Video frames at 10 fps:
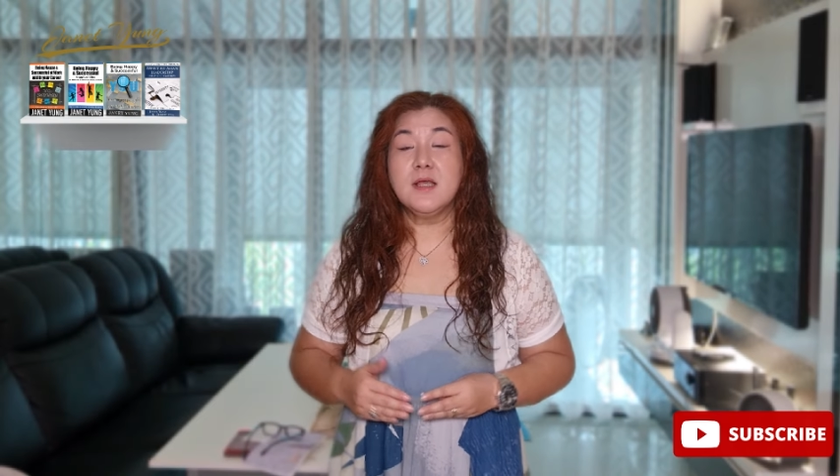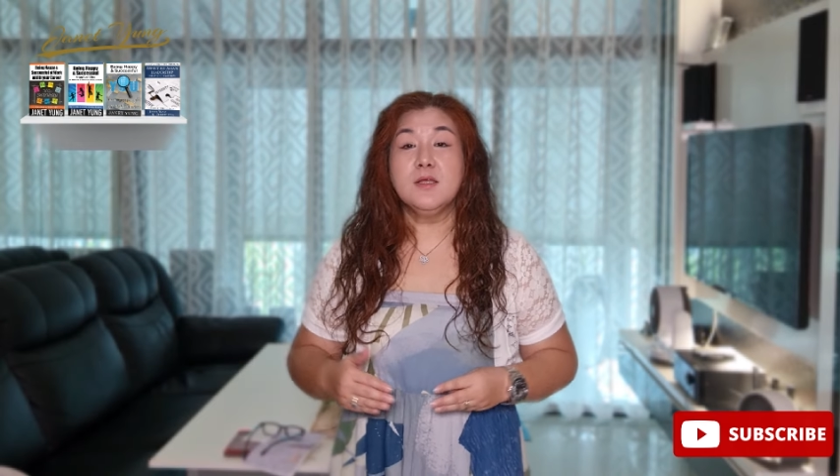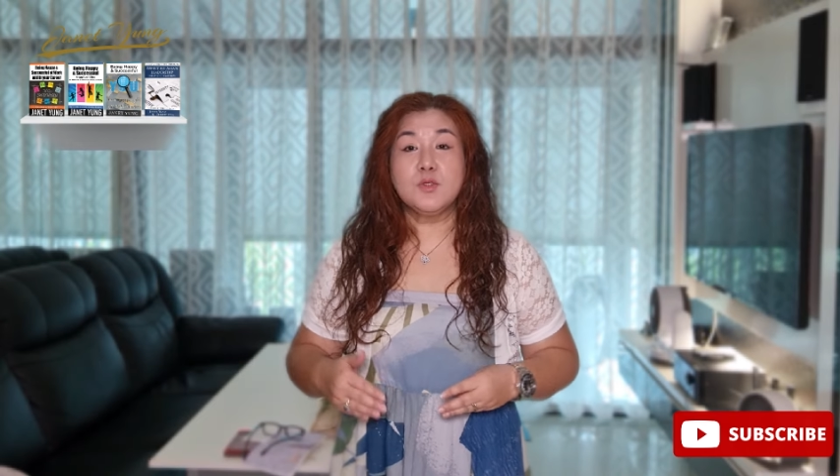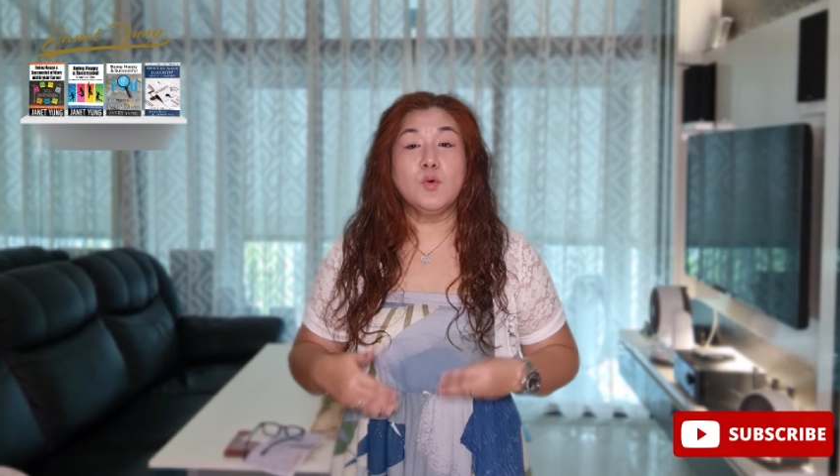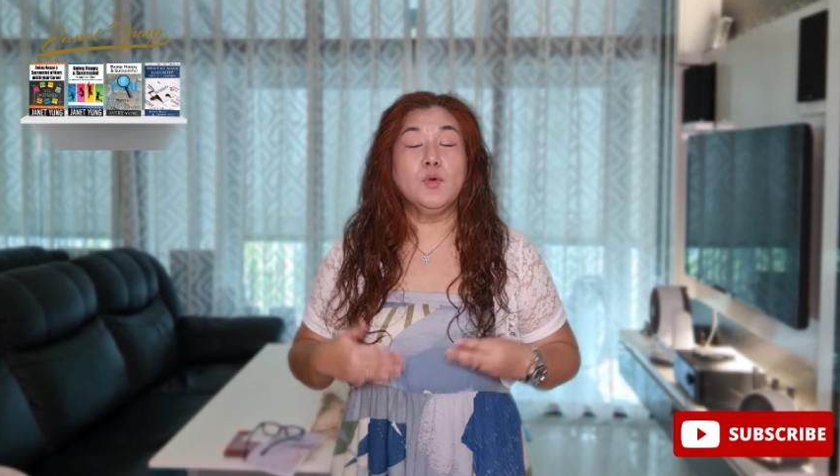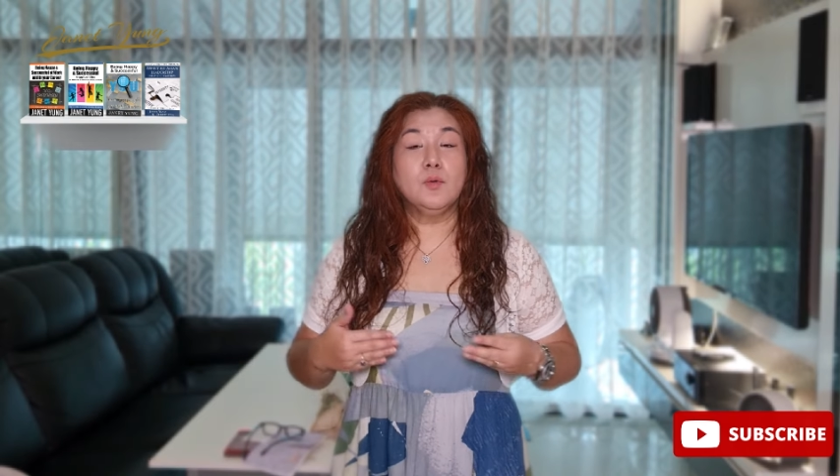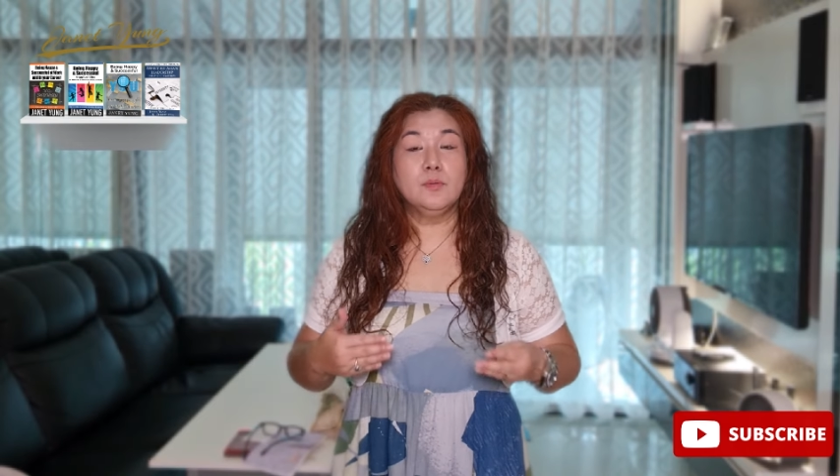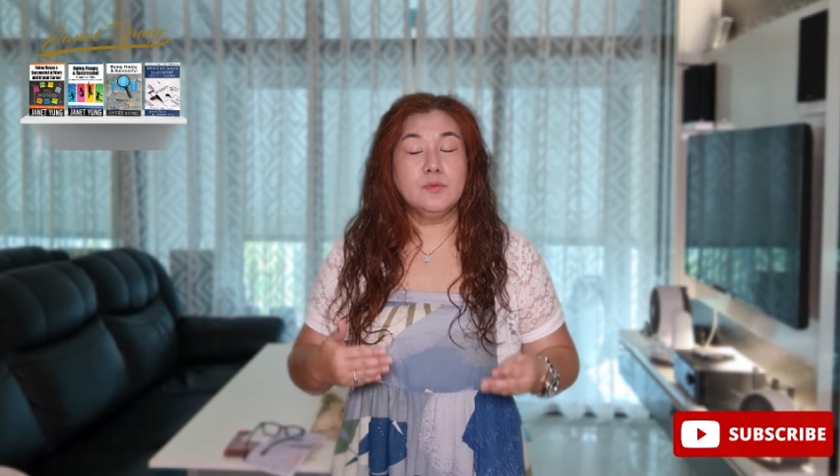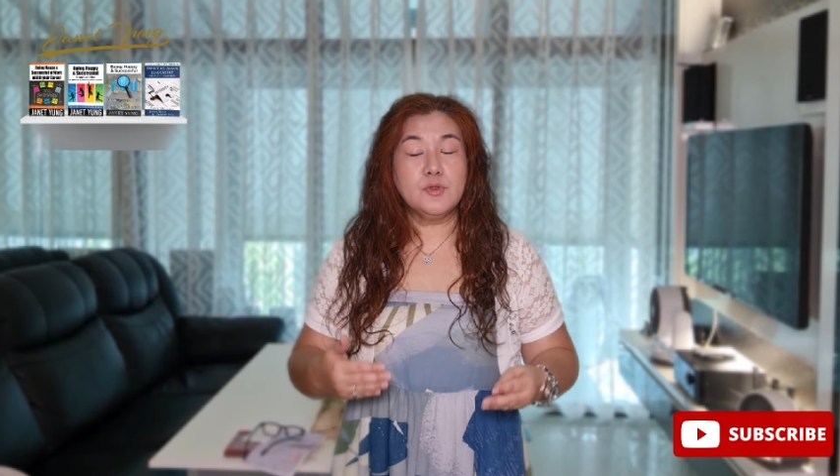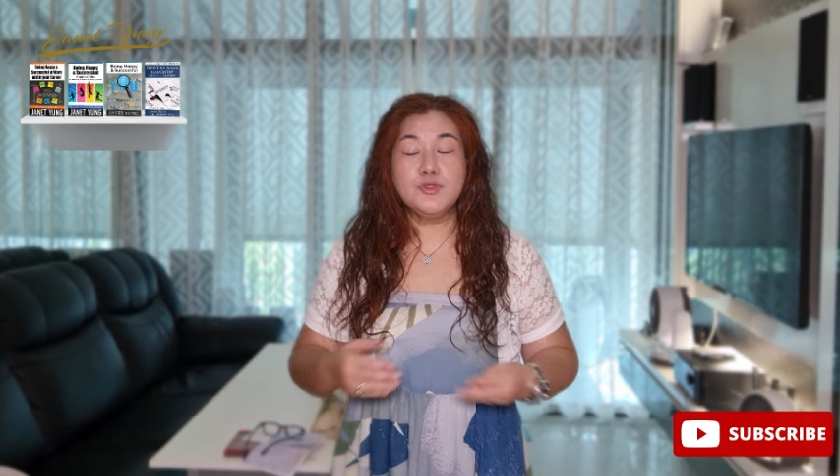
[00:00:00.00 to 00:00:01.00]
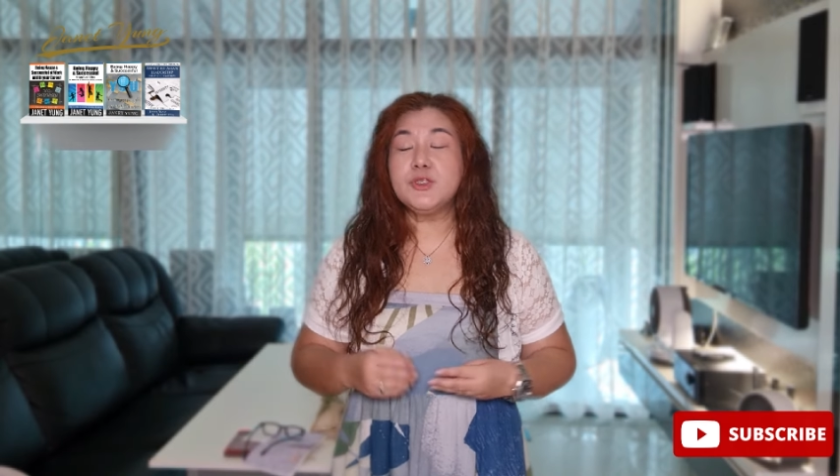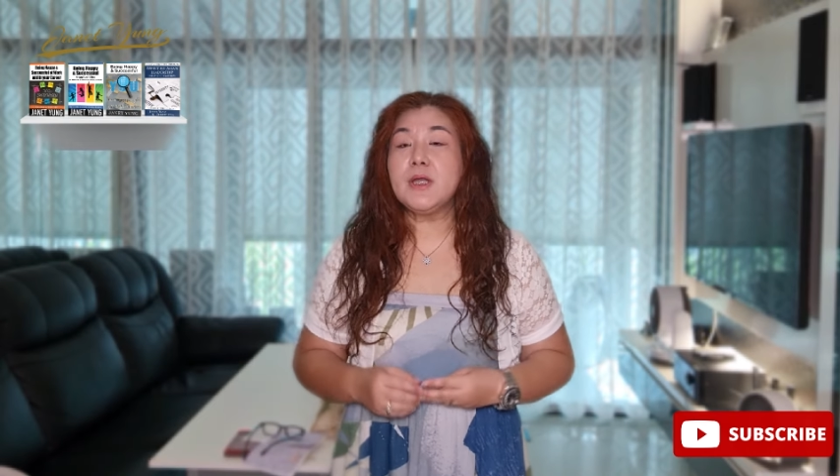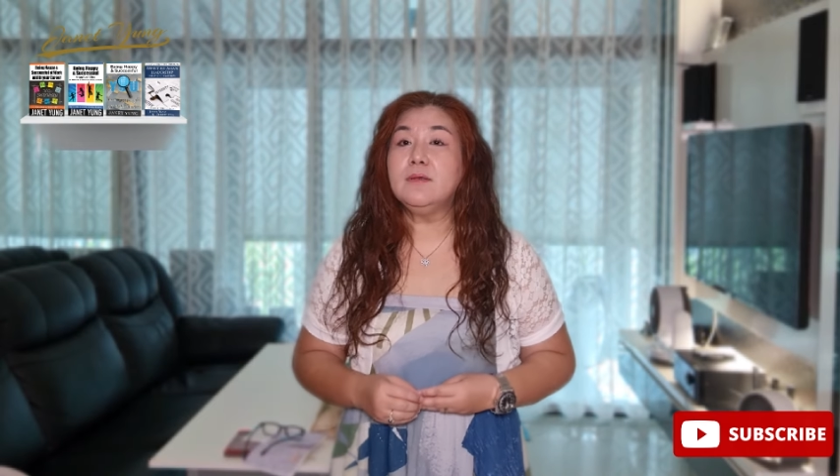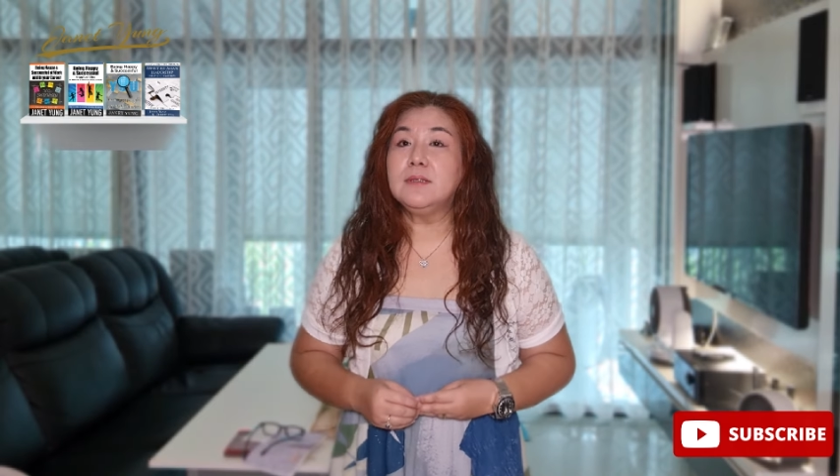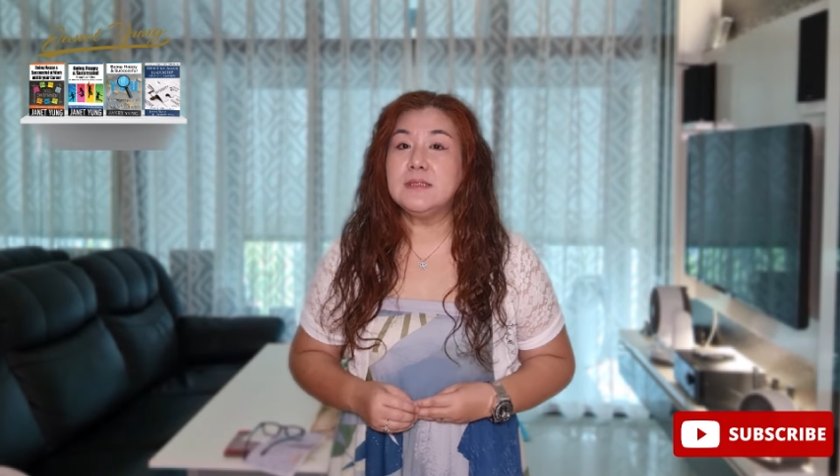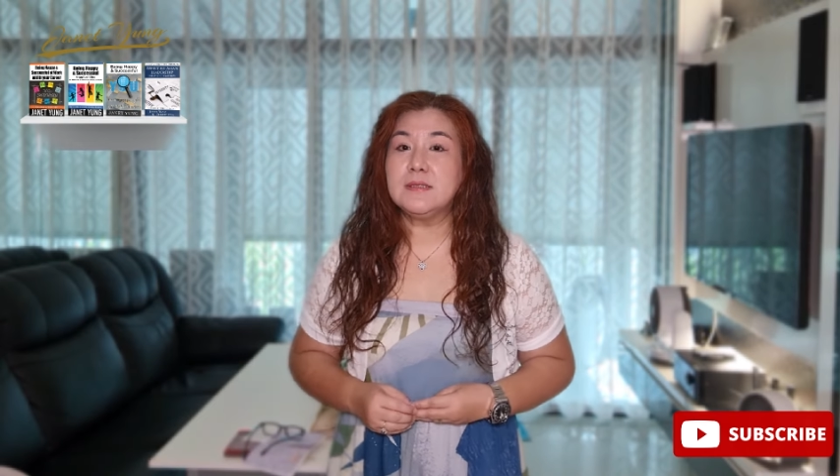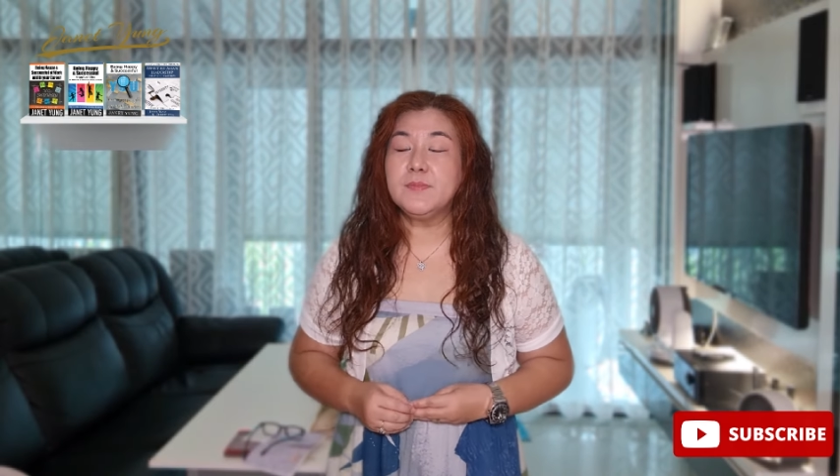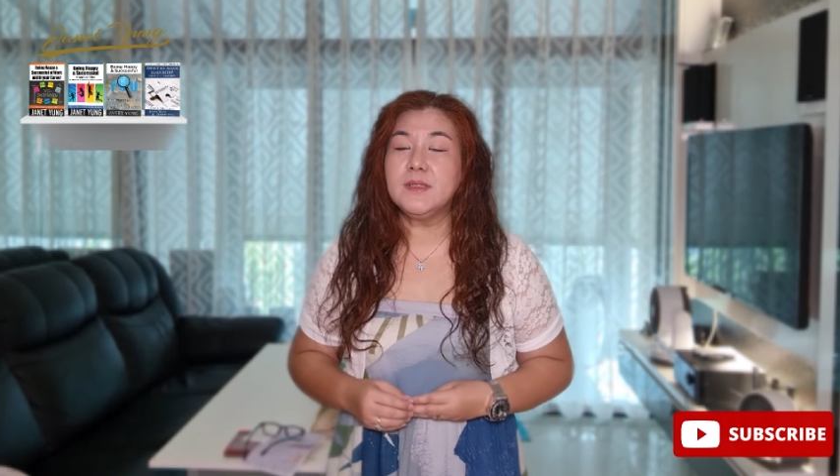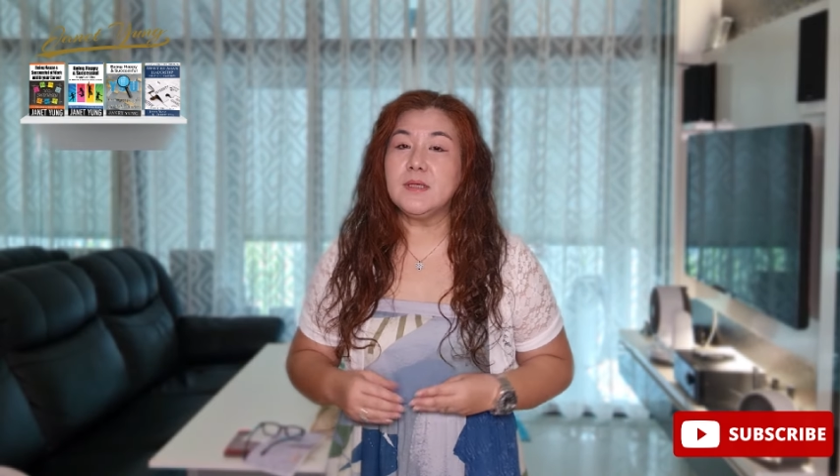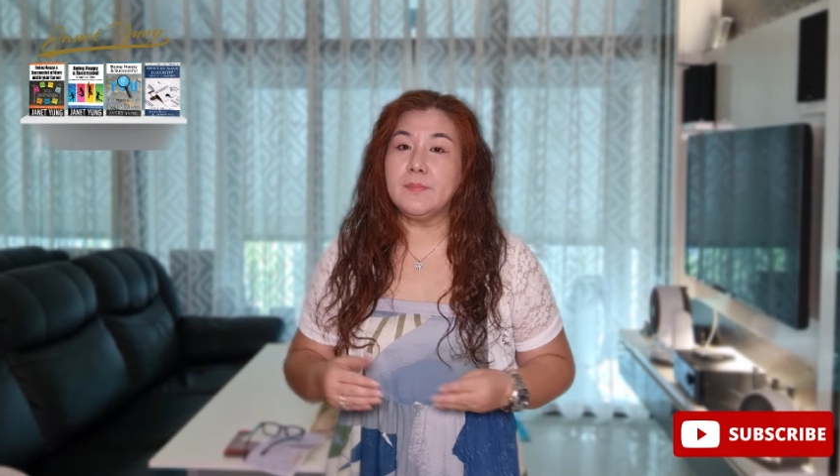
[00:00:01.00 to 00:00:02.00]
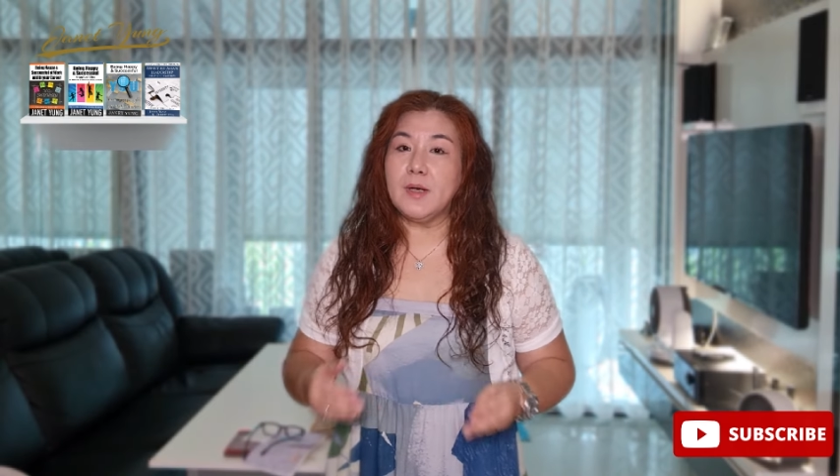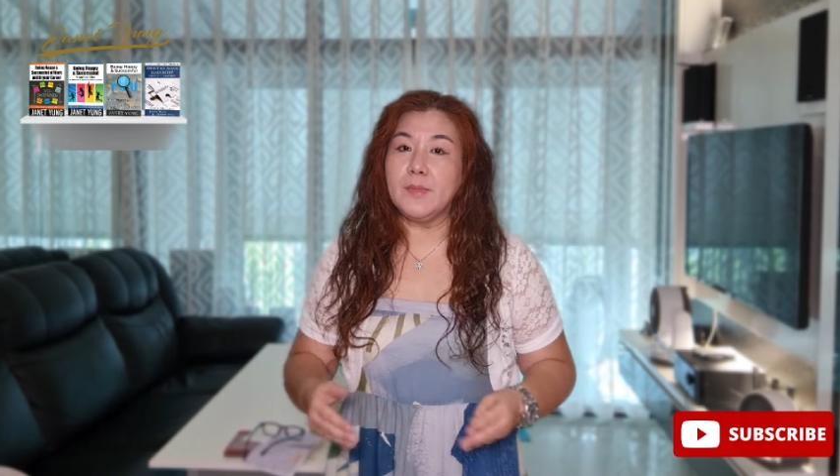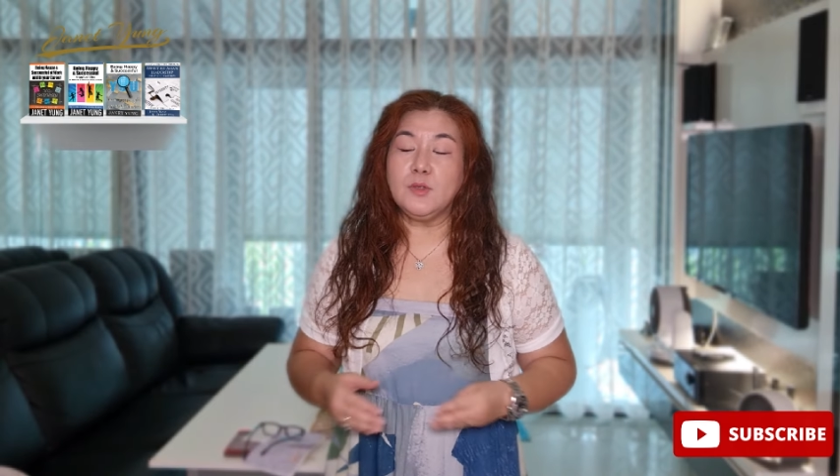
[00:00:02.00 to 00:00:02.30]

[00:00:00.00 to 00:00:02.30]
So to share a little bit about my